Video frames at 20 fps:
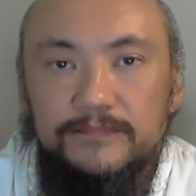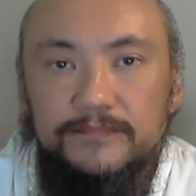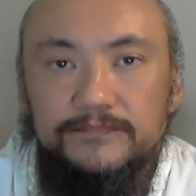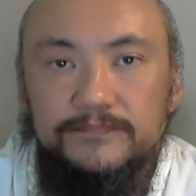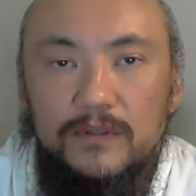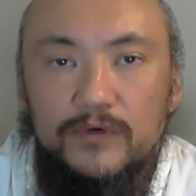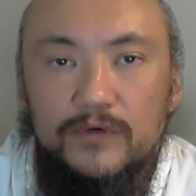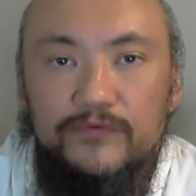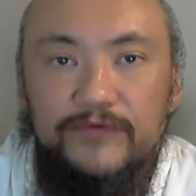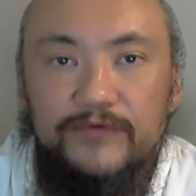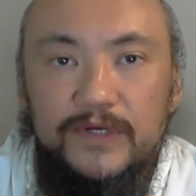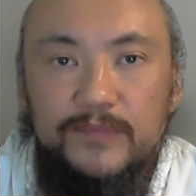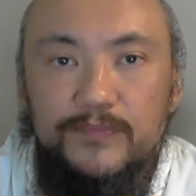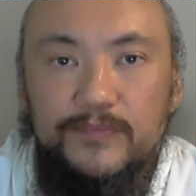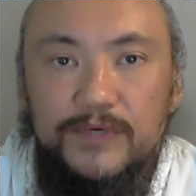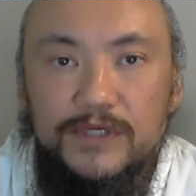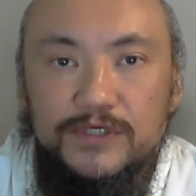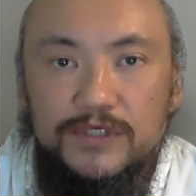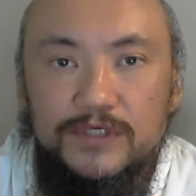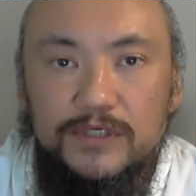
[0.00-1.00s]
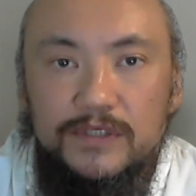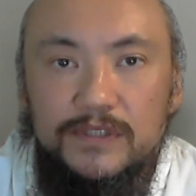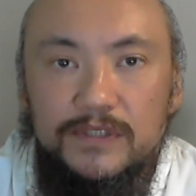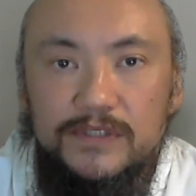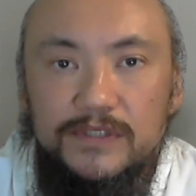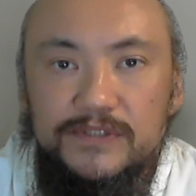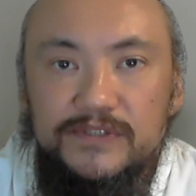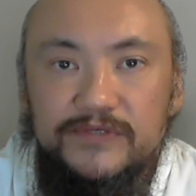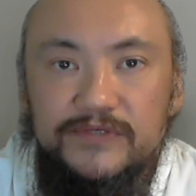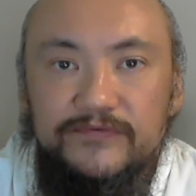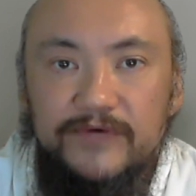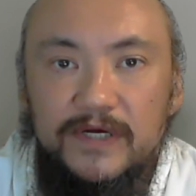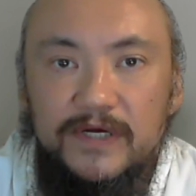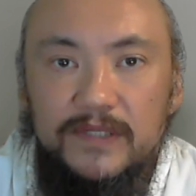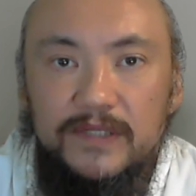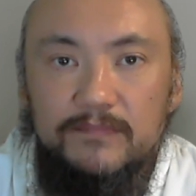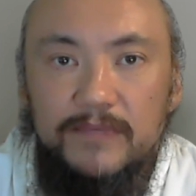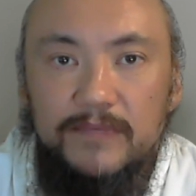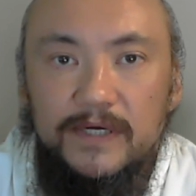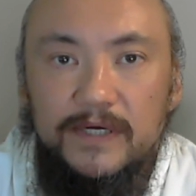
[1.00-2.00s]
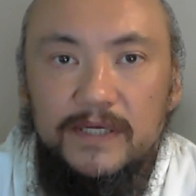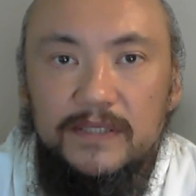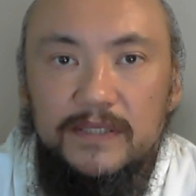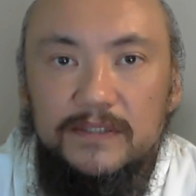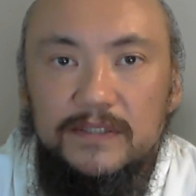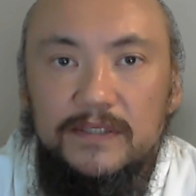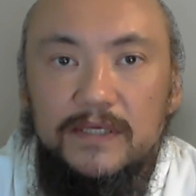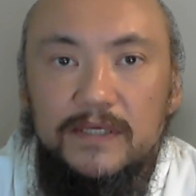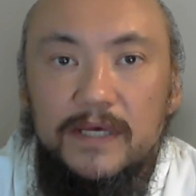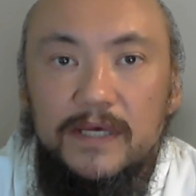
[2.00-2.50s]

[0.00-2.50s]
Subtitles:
Low vibration is defined by the